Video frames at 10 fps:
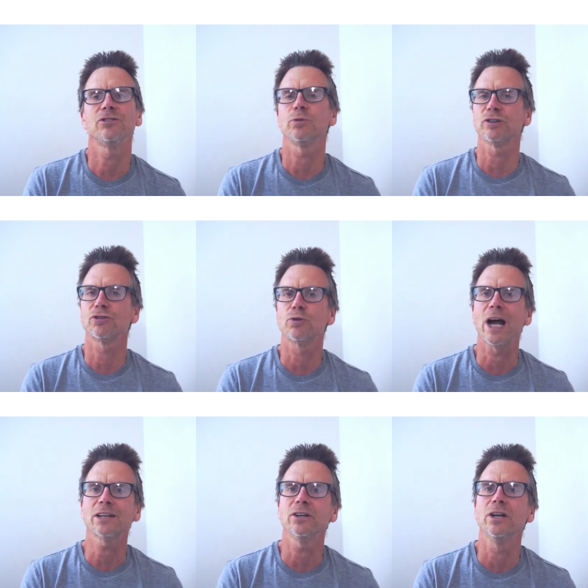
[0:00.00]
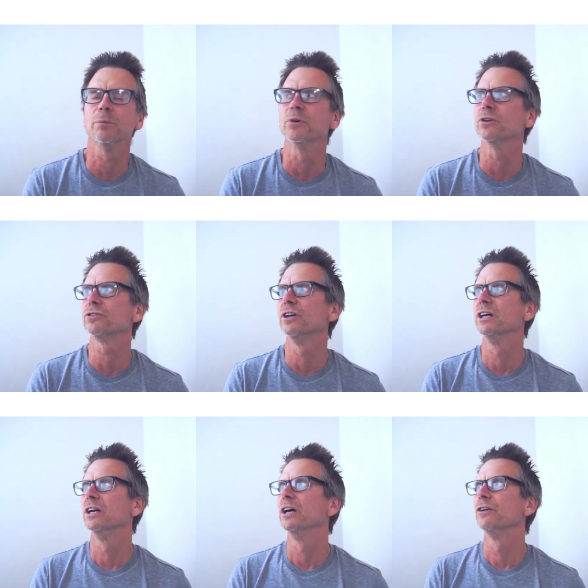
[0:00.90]
is to extract the numbers
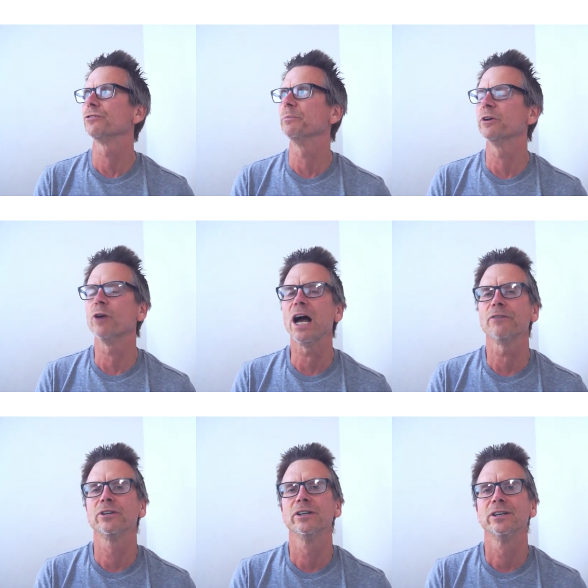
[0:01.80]
from the graph.